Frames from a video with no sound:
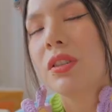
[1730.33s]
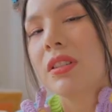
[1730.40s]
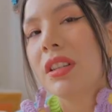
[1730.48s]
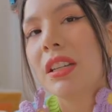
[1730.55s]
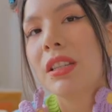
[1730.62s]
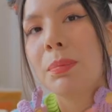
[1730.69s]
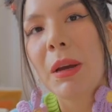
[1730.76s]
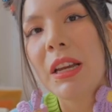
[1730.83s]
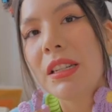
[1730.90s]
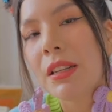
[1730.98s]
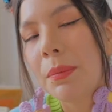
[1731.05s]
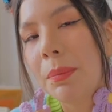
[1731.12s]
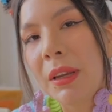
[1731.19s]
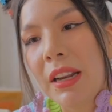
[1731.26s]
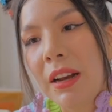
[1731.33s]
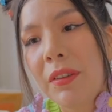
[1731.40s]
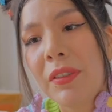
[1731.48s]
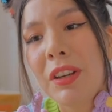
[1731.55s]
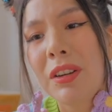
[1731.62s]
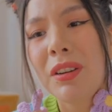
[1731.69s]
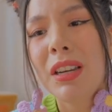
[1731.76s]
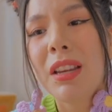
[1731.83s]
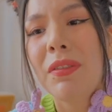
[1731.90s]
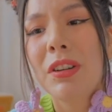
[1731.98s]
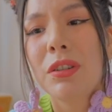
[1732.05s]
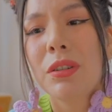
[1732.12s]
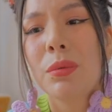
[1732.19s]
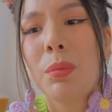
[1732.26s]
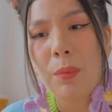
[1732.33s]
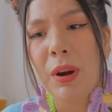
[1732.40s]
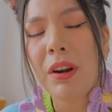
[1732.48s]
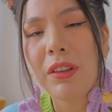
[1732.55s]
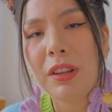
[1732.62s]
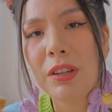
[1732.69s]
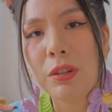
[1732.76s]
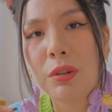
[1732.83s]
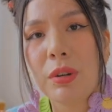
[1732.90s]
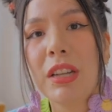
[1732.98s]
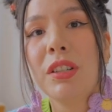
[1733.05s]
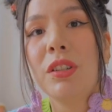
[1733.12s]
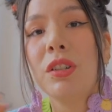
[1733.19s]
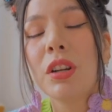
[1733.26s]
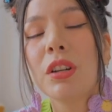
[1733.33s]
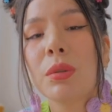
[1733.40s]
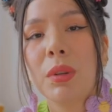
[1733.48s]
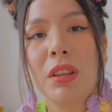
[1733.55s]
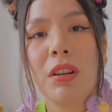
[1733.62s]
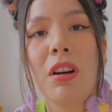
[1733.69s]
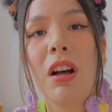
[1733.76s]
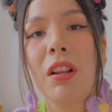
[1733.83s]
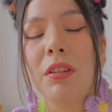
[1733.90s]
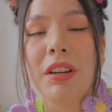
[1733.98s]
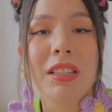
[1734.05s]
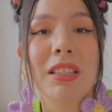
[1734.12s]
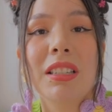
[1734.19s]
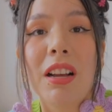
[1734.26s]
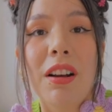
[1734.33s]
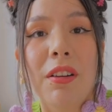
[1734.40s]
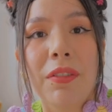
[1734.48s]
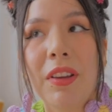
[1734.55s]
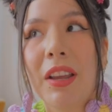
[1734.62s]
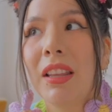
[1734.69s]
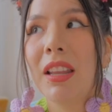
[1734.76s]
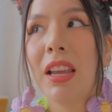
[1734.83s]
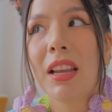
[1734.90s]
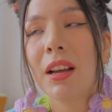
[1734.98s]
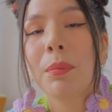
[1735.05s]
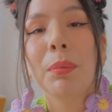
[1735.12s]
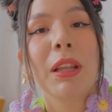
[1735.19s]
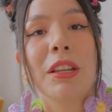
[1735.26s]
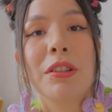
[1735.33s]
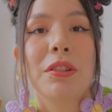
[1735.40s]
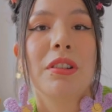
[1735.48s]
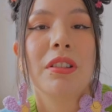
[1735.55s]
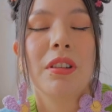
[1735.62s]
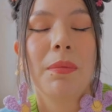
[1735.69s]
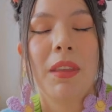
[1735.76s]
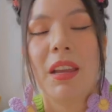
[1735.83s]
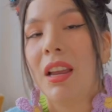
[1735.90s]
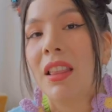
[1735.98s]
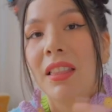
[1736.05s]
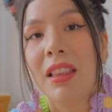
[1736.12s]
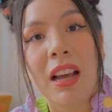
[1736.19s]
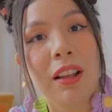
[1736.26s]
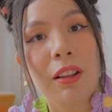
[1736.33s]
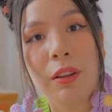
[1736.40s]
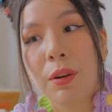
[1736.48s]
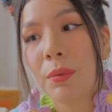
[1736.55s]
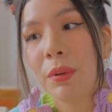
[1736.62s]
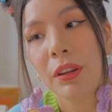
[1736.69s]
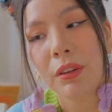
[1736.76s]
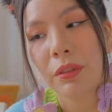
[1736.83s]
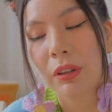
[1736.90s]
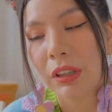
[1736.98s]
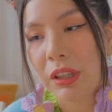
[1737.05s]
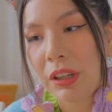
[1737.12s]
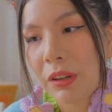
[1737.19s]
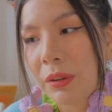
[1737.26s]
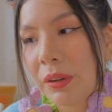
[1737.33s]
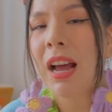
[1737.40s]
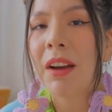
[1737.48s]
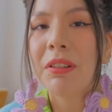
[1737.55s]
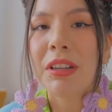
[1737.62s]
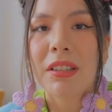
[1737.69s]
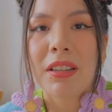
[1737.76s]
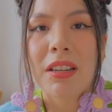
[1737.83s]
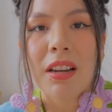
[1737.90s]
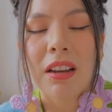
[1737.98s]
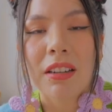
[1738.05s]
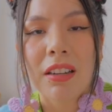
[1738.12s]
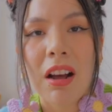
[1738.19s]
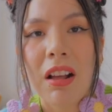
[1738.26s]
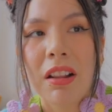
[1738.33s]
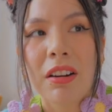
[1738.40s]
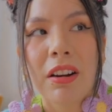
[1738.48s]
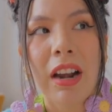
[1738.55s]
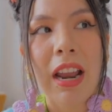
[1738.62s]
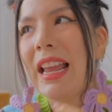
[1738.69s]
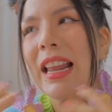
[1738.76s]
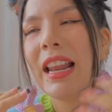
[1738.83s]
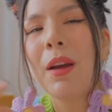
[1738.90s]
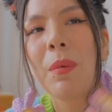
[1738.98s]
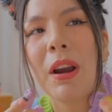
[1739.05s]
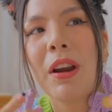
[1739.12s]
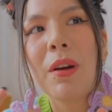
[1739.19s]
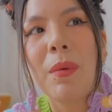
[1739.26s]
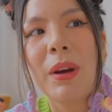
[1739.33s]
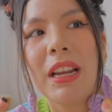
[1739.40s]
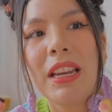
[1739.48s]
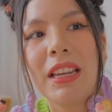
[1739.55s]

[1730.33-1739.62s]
just like spice up an outfit. You could even just wear this dress just with the collar itself and like a blazer or something, and that alone would look really cute. I recently got a collar and I wear it when I